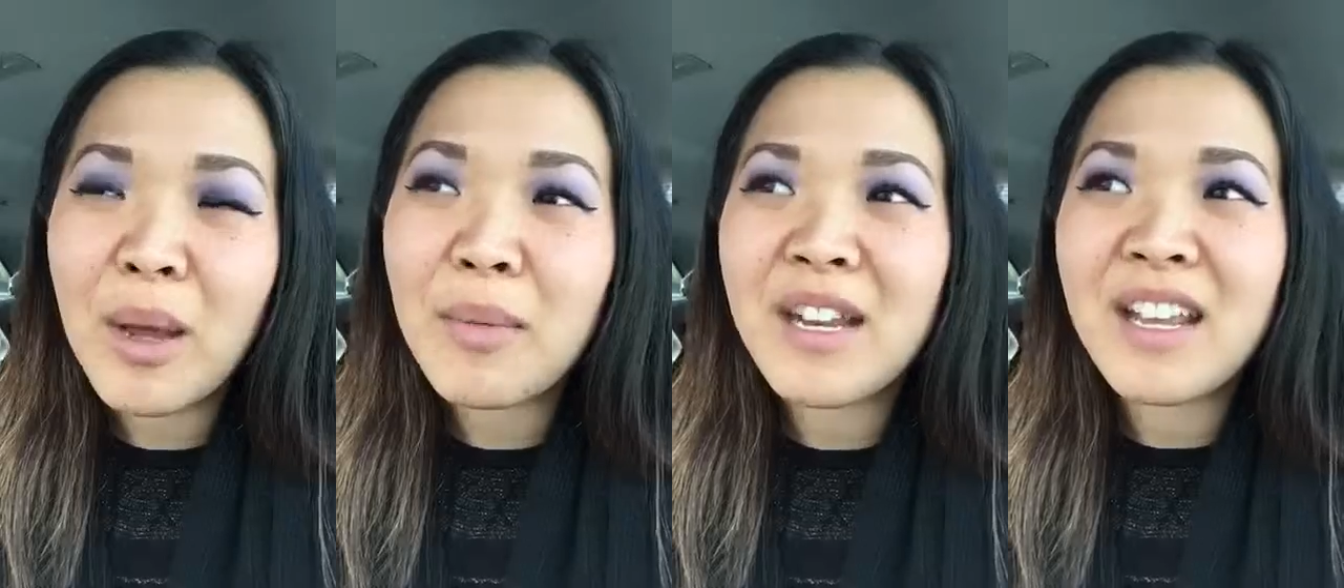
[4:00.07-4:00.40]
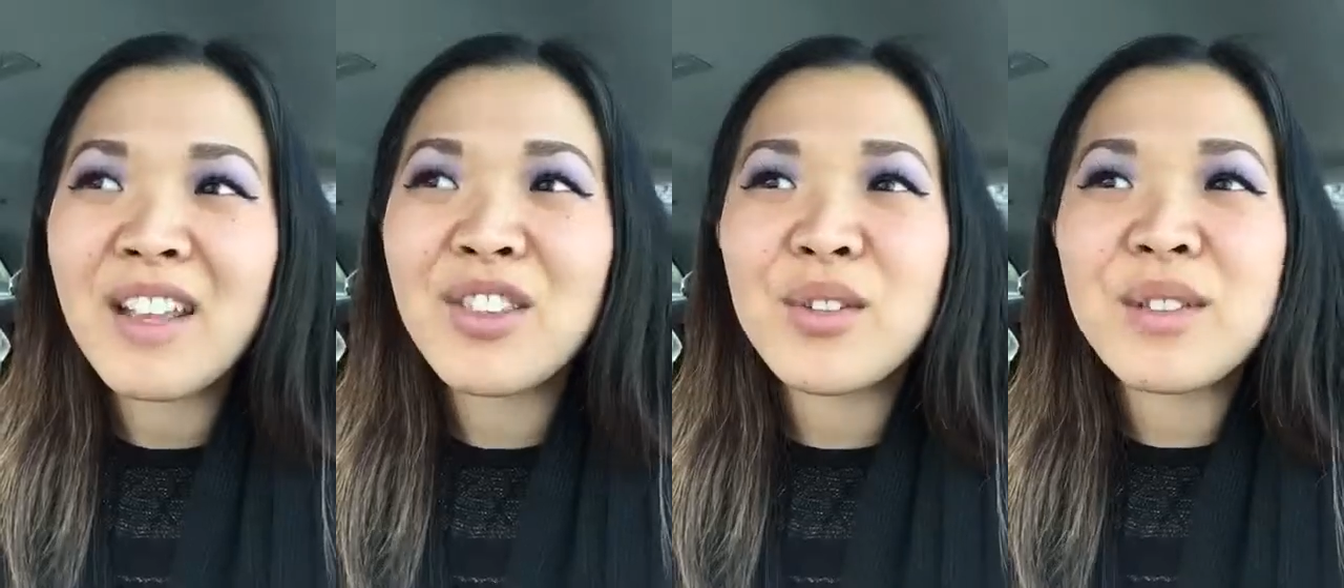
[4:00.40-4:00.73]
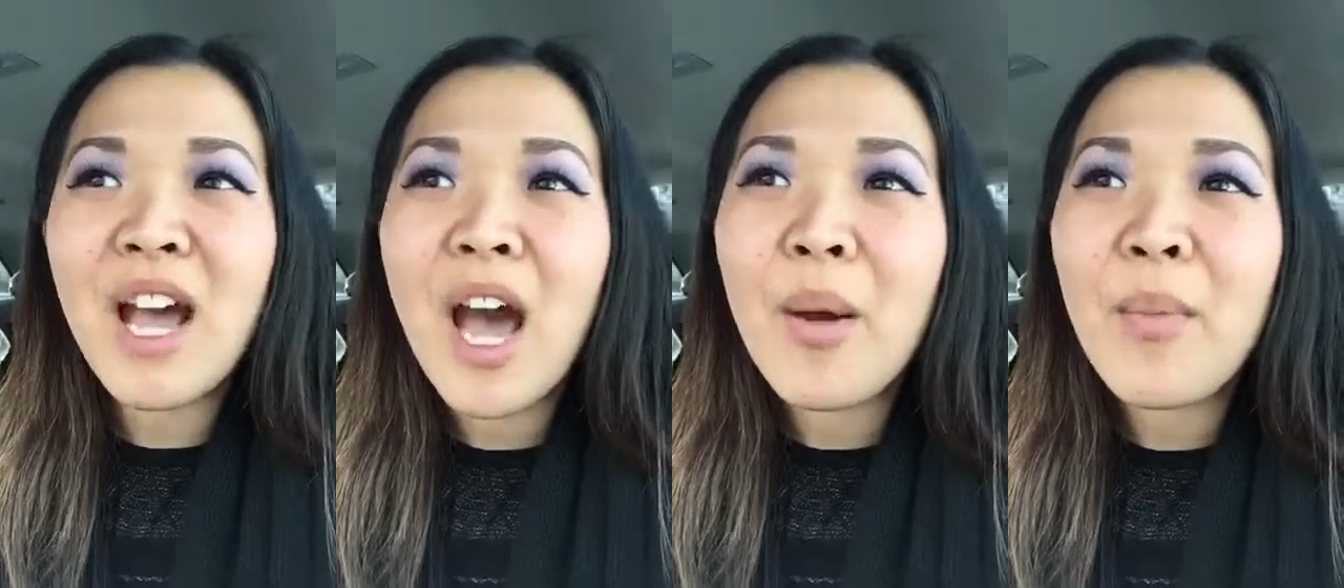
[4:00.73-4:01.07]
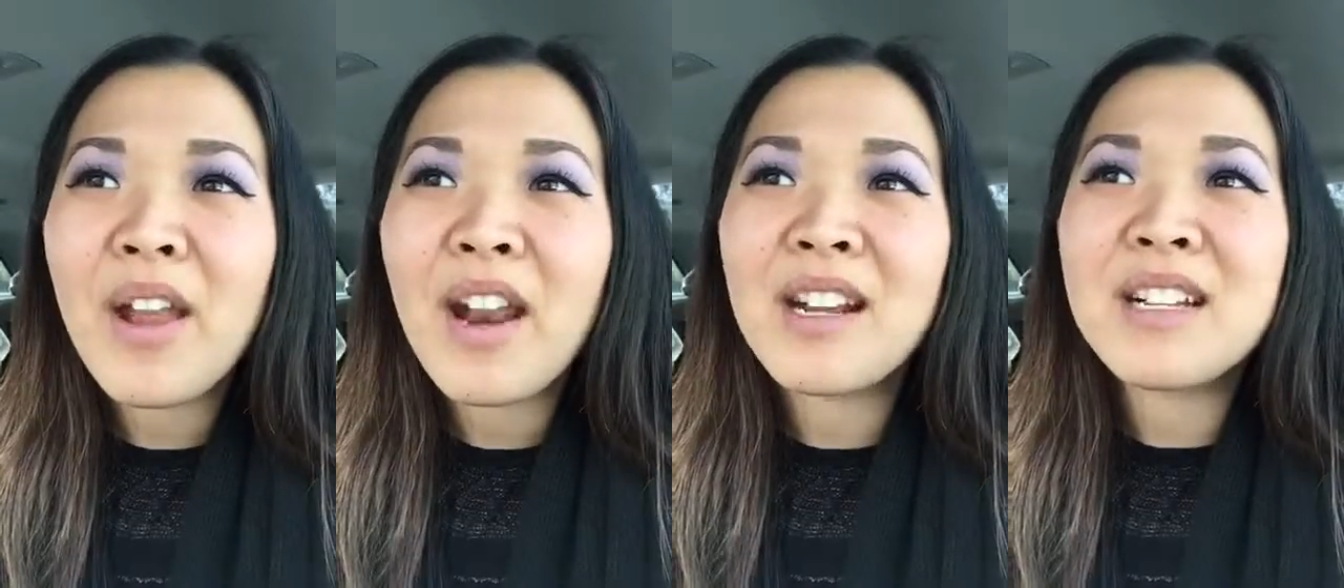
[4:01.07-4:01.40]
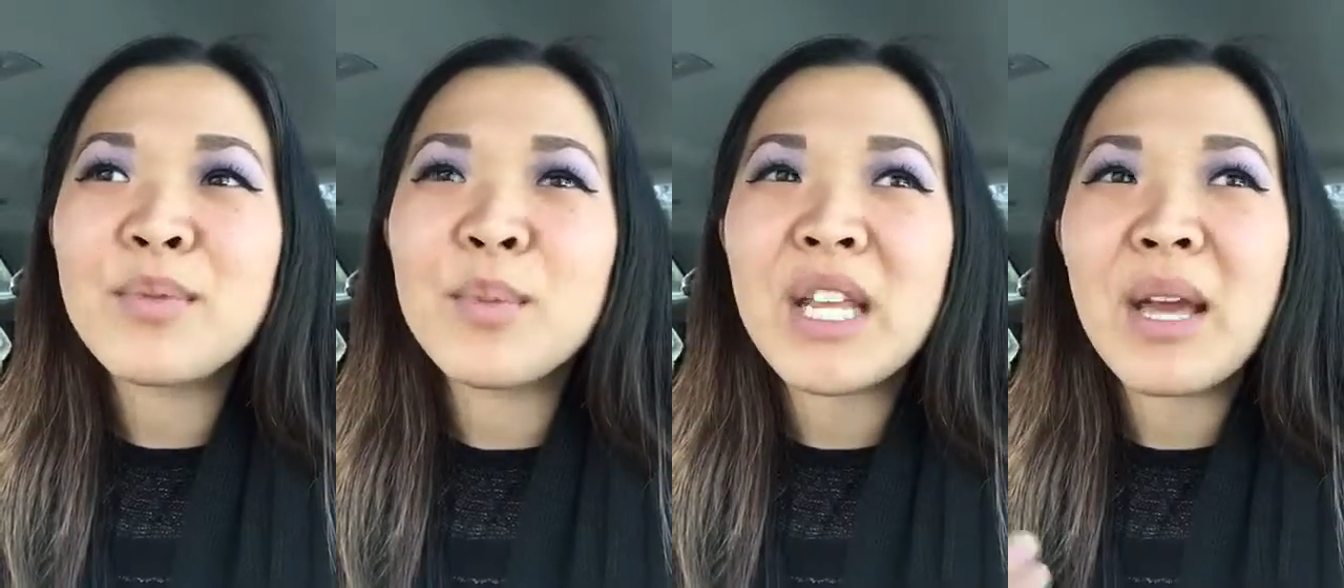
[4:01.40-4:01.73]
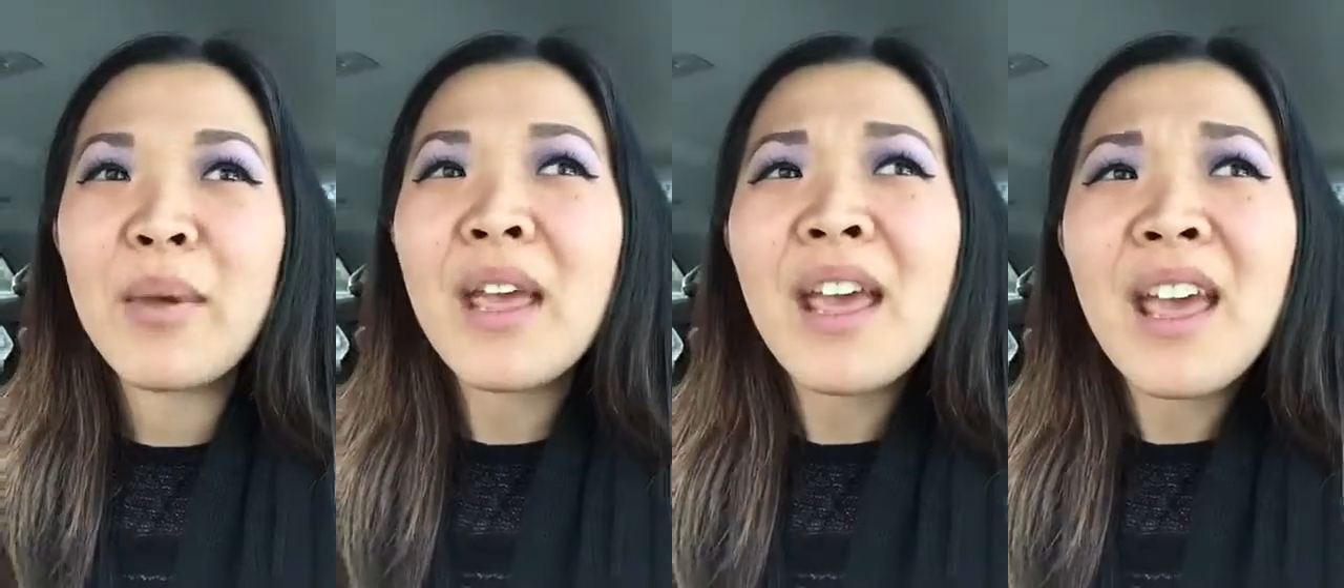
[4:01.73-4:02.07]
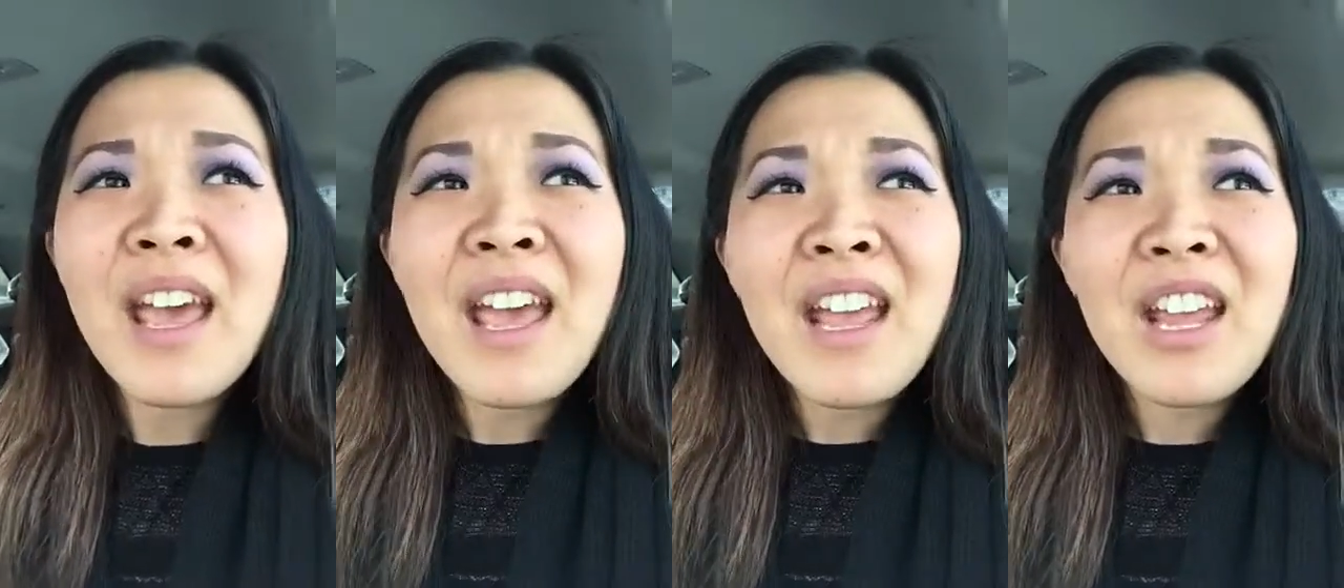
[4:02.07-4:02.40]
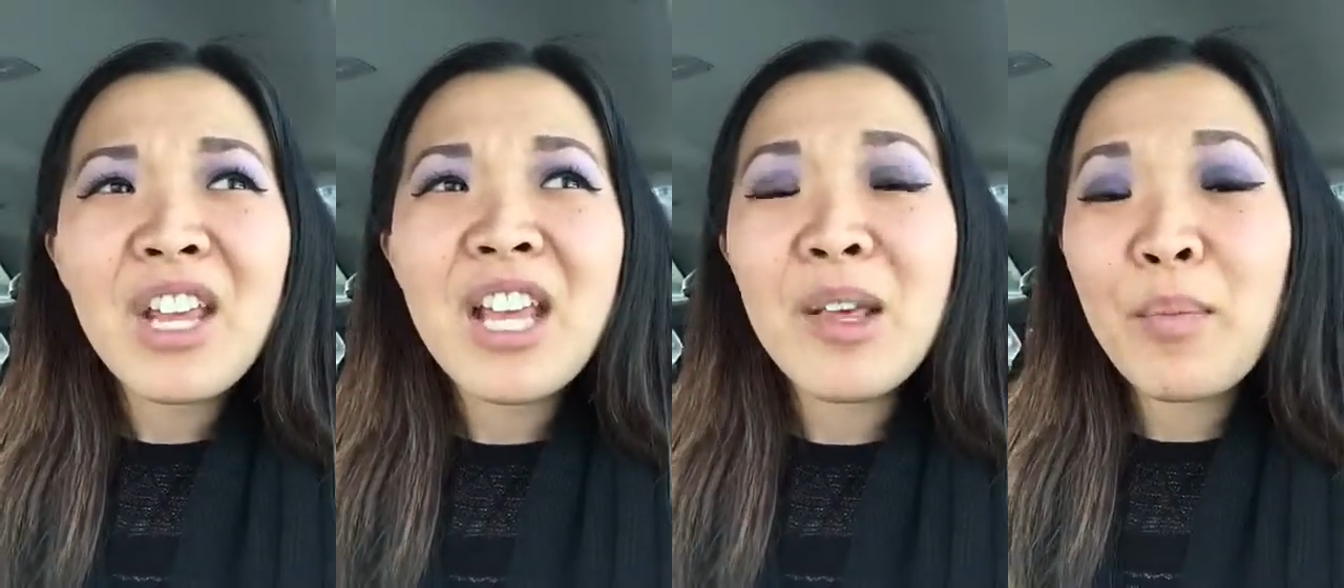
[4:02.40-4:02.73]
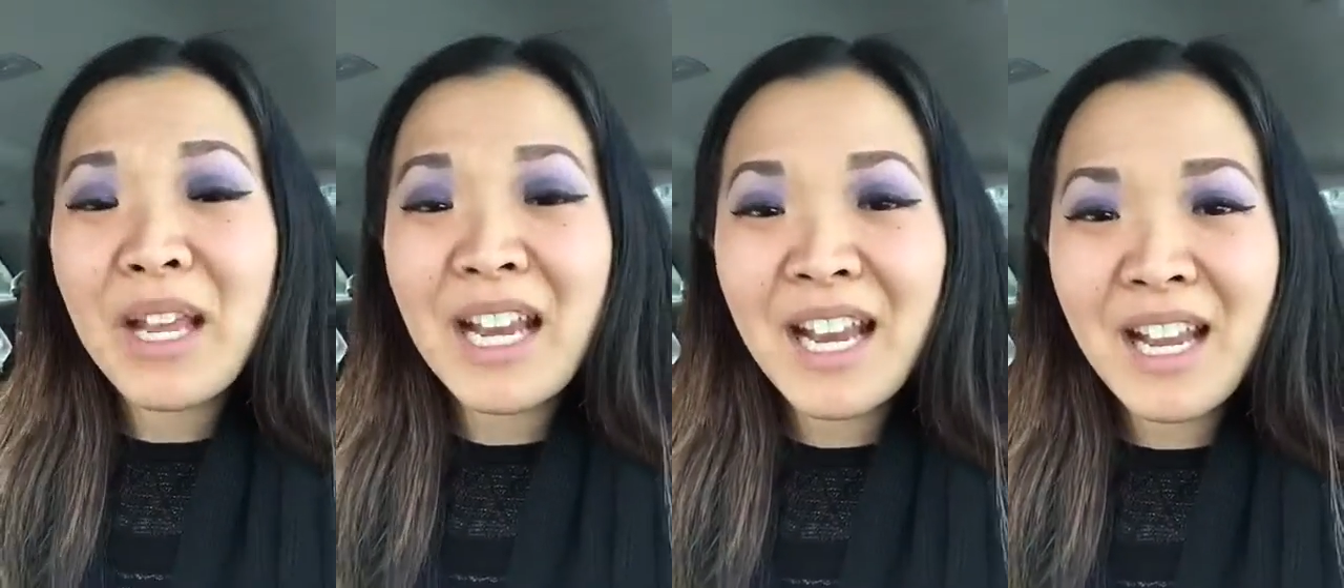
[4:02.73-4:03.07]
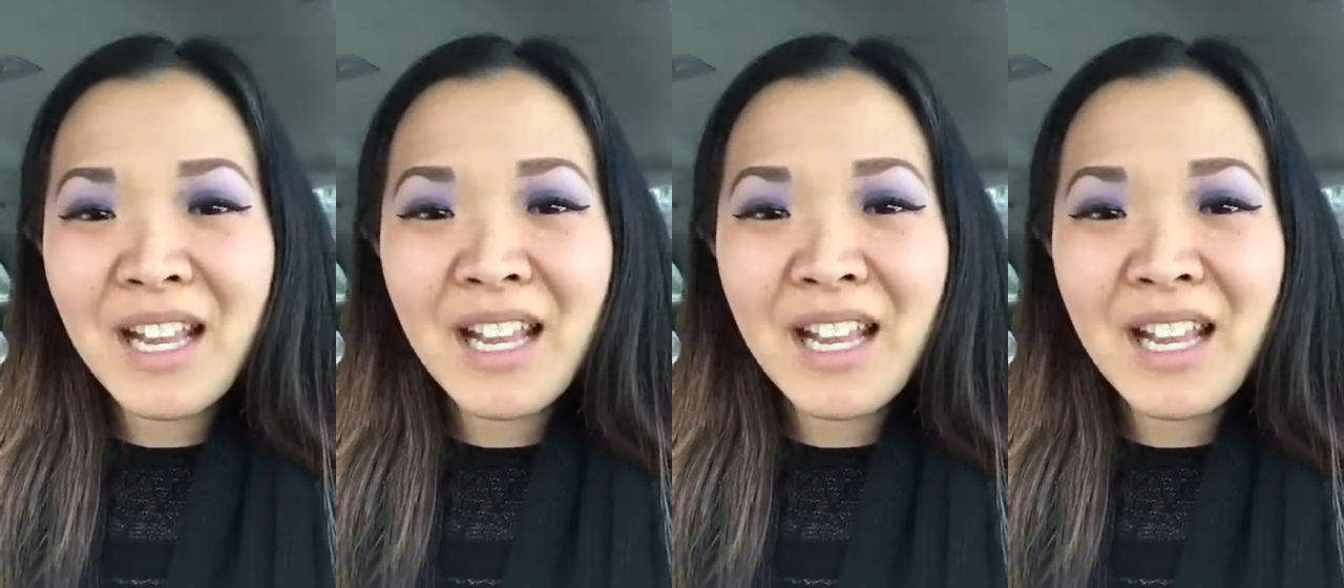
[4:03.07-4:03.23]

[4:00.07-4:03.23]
I'm going to heat those up. And I just would keep eating.